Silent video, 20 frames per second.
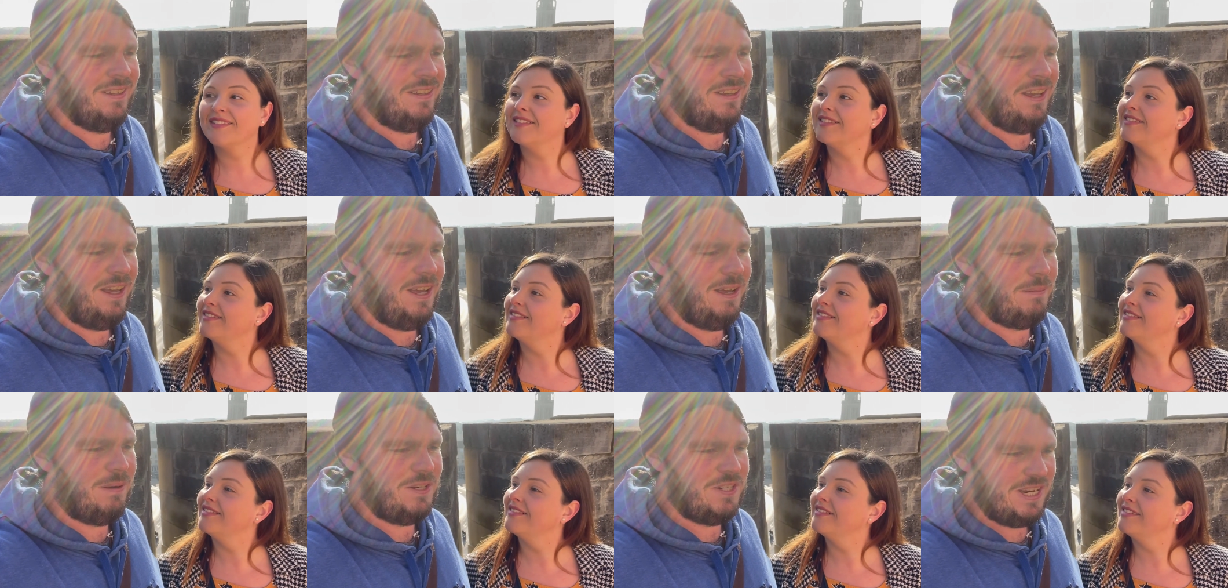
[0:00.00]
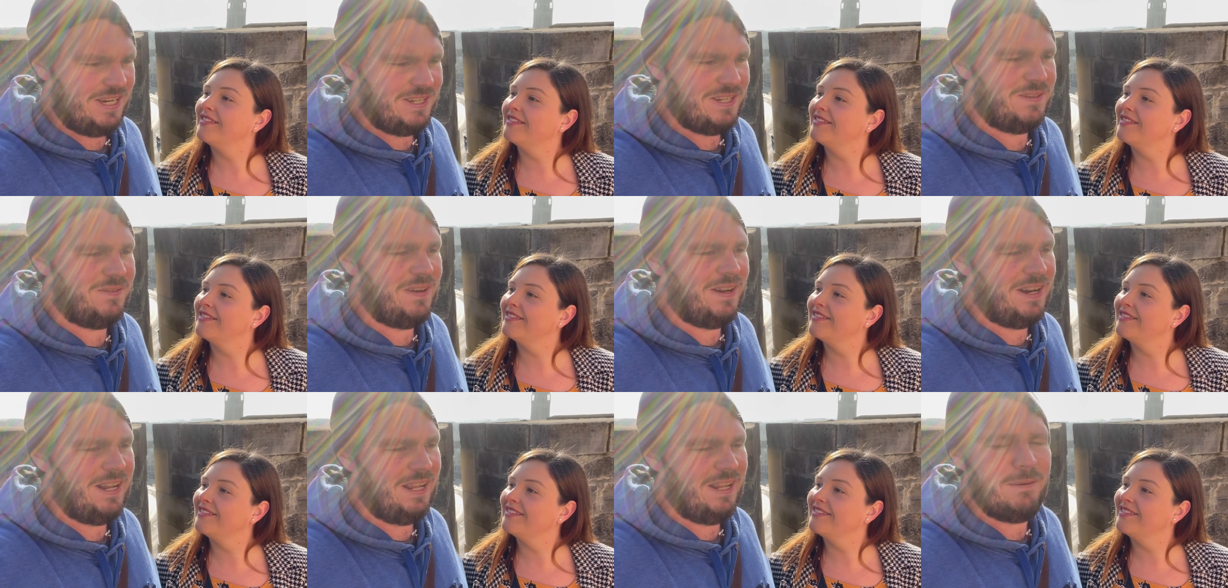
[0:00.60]
Speaker 1: Um, and Jess has
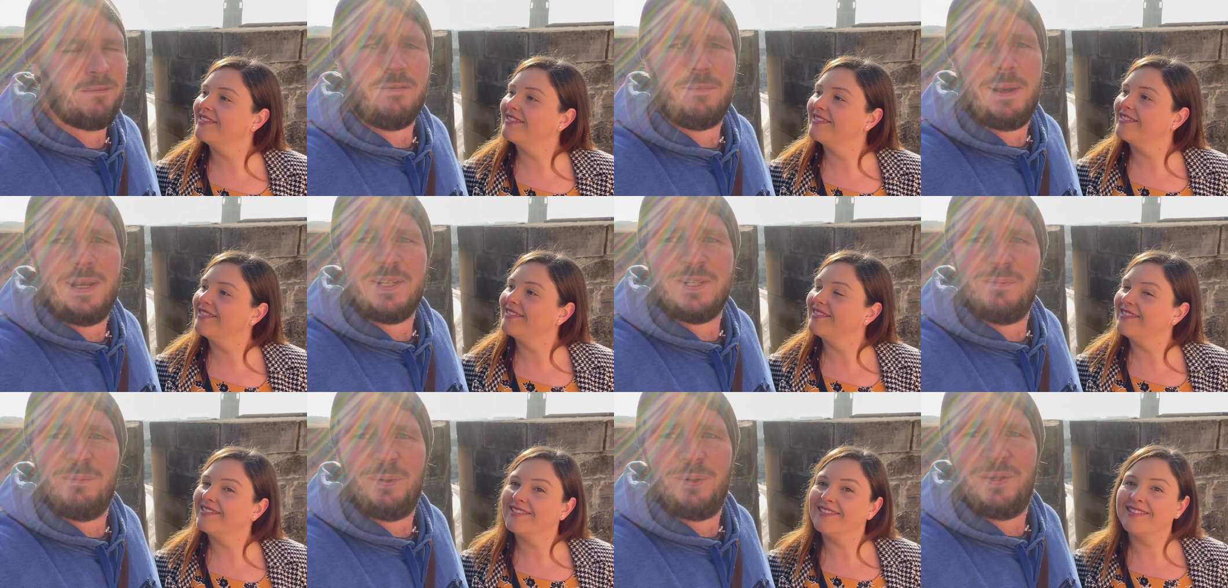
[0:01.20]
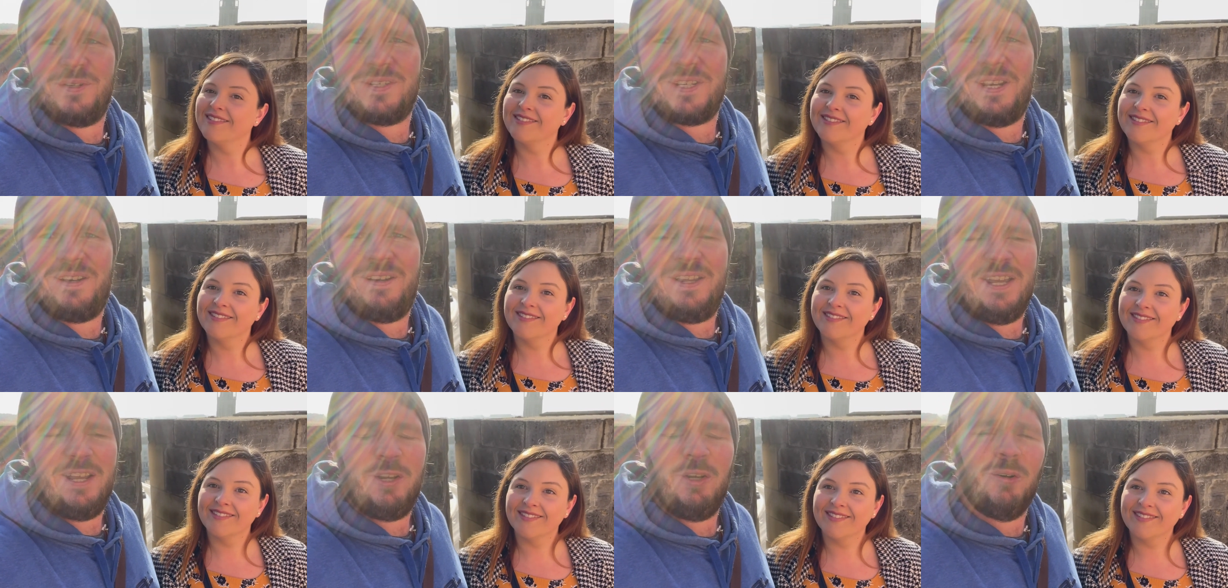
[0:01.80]
found a little information board. So
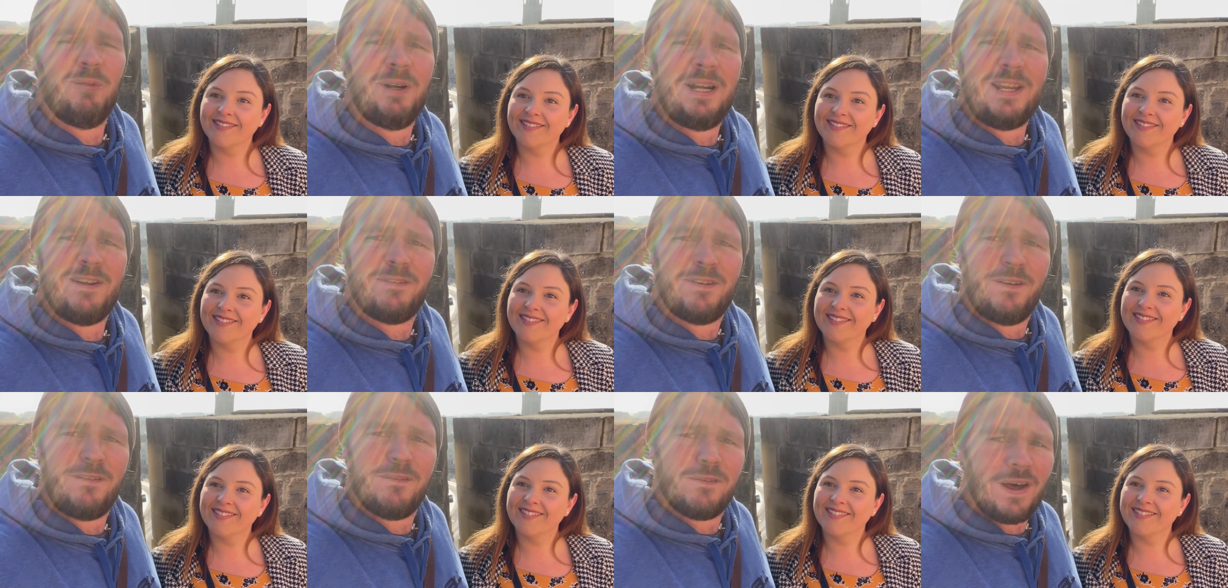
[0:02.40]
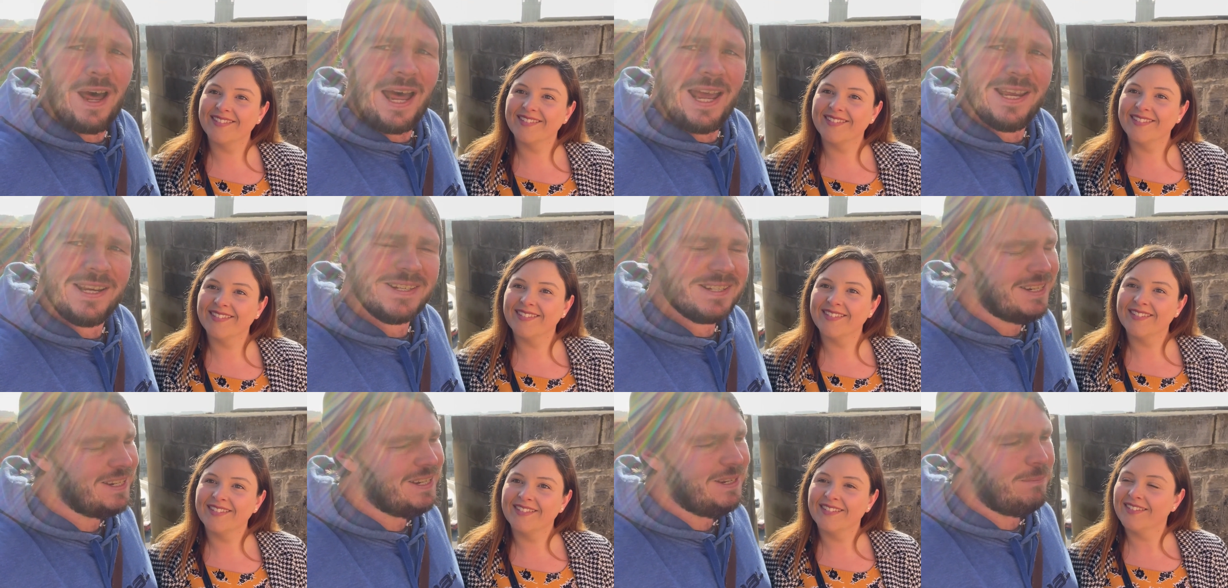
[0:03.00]
not really a fun
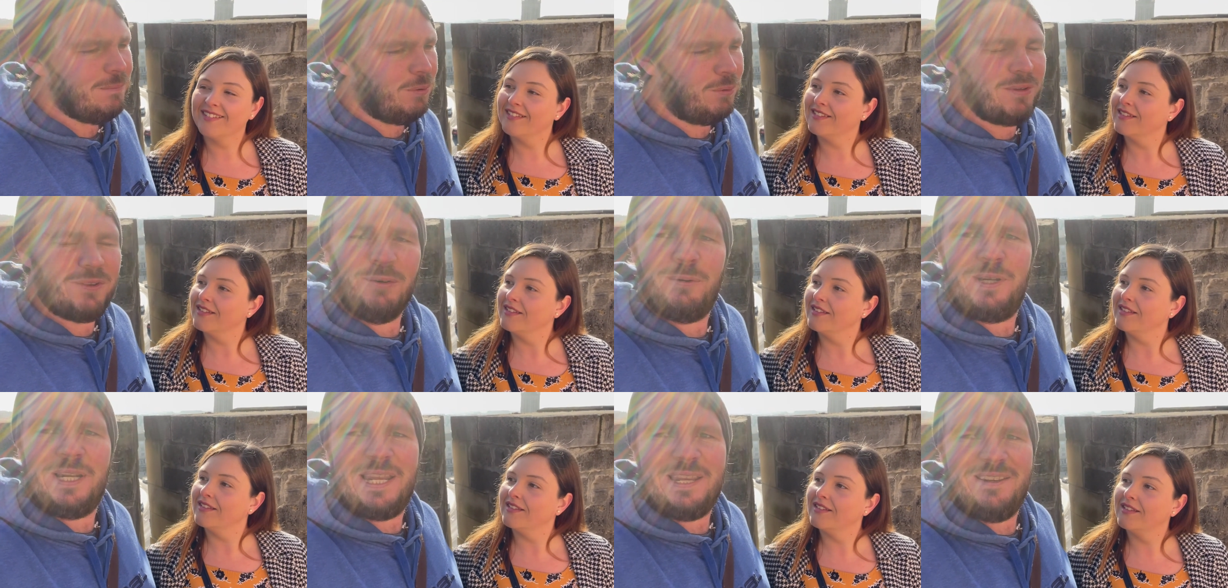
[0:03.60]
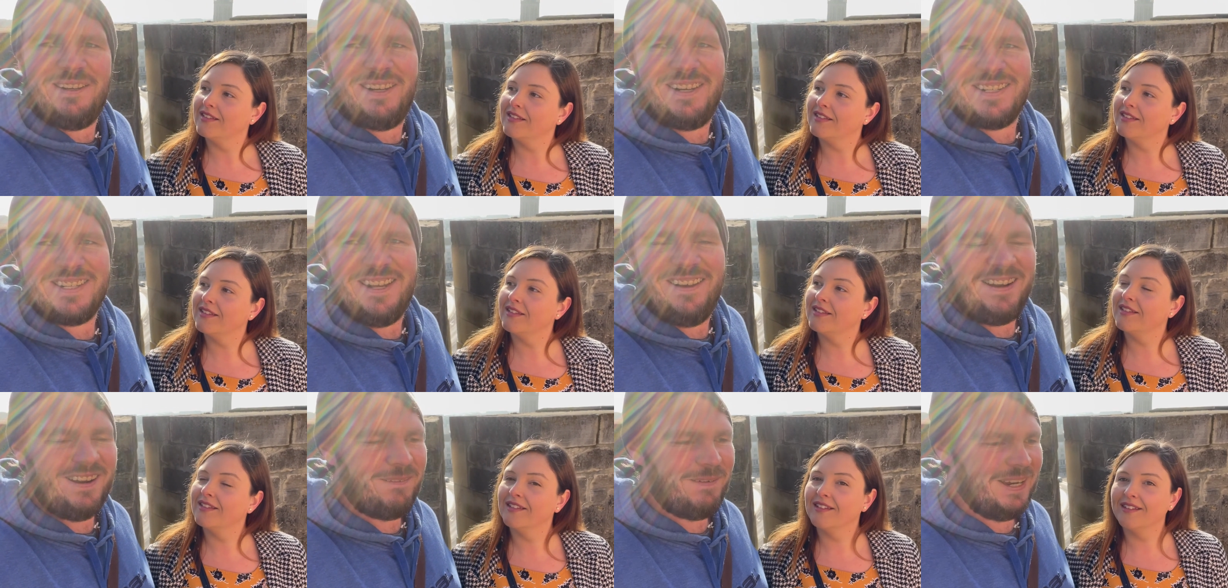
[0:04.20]
fact, but we thought we'd let you guys know
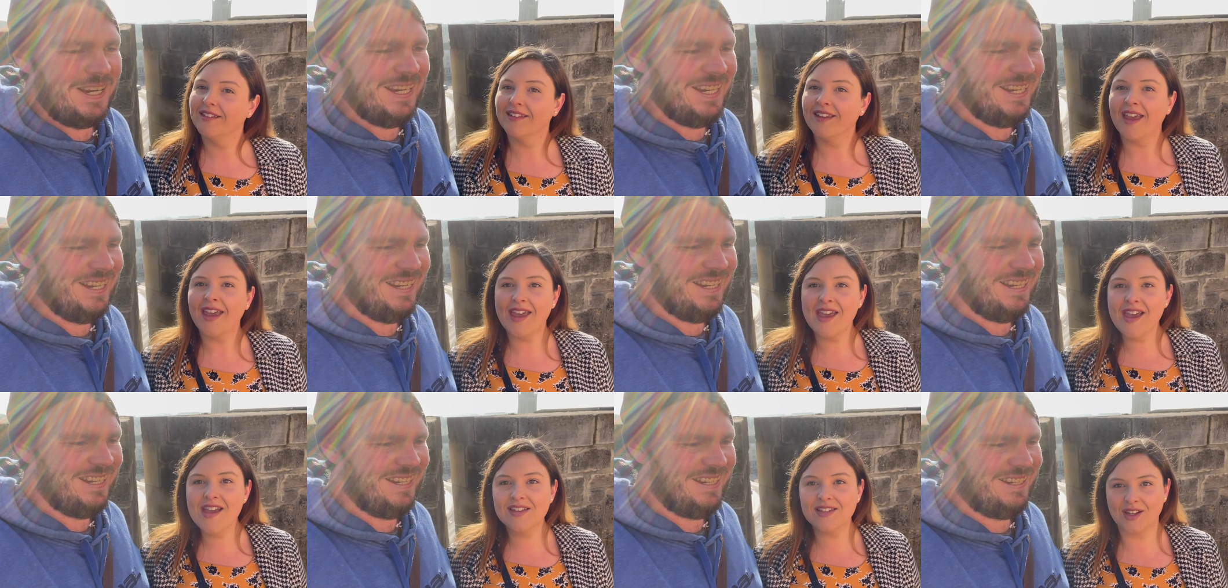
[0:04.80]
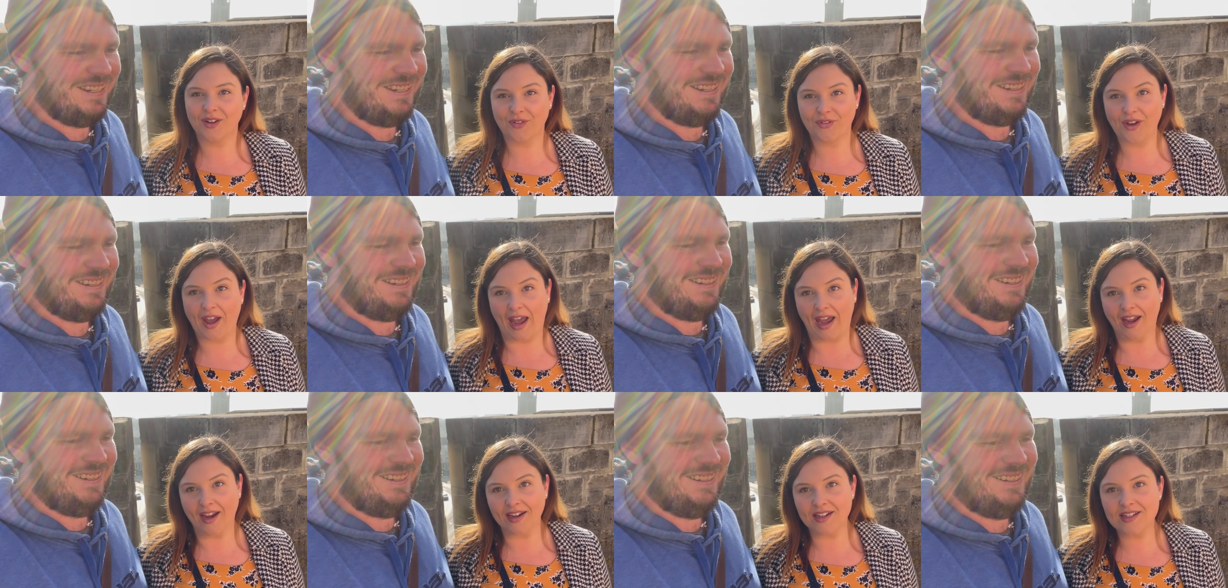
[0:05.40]
anyway.
Speaker 2: It is a
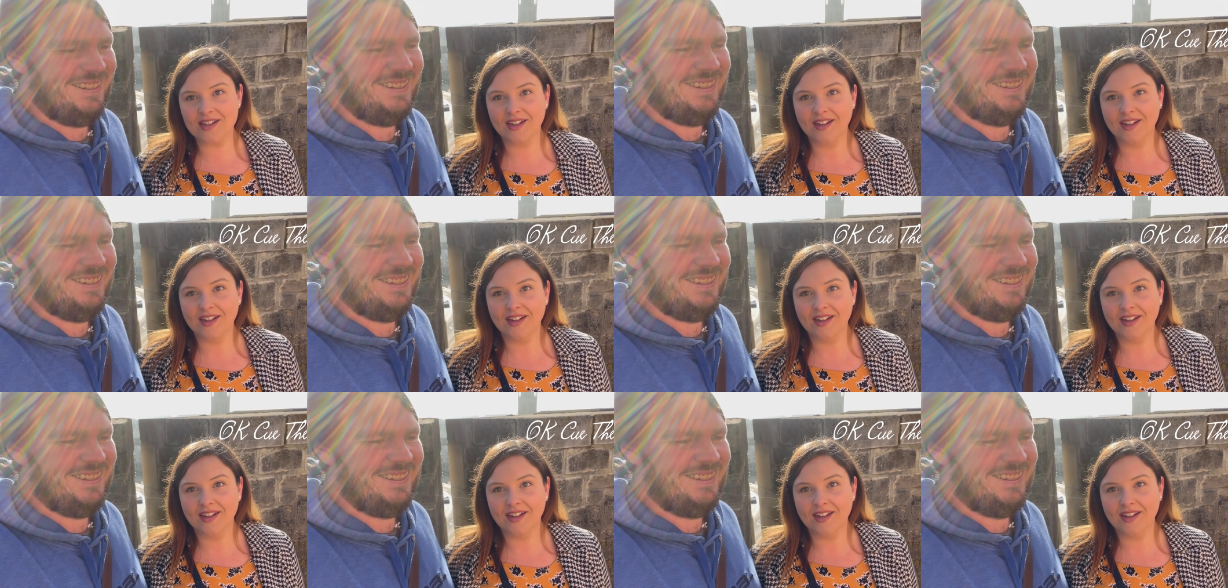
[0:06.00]
fact.